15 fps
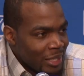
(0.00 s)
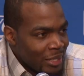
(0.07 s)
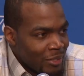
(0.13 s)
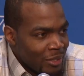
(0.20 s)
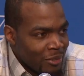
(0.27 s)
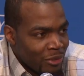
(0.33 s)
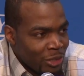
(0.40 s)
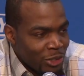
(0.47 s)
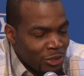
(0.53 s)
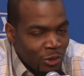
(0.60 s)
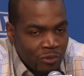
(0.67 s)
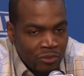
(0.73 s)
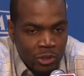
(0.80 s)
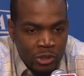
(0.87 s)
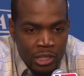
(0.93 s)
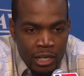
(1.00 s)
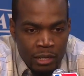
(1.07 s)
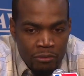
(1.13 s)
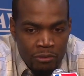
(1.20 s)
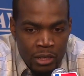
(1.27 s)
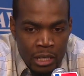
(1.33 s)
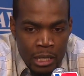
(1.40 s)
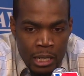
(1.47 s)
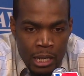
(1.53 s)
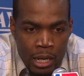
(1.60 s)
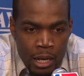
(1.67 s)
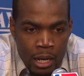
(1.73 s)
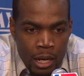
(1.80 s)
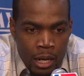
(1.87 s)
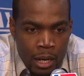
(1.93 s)
in, in the first first half.
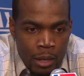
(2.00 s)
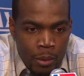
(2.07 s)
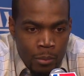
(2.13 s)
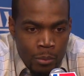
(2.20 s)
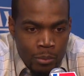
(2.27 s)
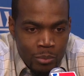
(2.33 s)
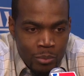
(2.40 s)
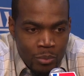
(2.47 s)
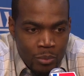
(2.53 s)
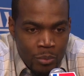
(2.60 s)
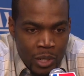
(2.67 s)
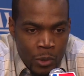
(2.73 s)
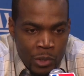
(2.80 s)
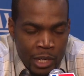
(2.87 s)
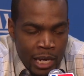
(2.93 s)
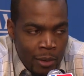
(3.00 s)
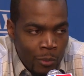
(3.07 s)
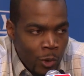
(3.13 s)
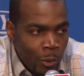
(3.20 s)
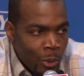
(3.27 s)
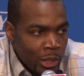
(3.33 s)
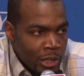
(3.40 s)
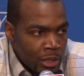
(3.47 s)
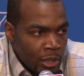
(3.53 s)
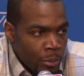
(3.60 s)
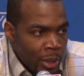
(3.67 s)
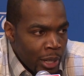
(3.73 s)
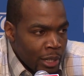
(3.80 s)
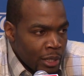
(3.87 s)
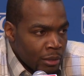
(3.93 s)
Um, but we had more points in the
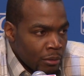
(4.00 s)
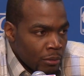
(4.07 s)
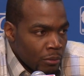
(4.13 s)
paint,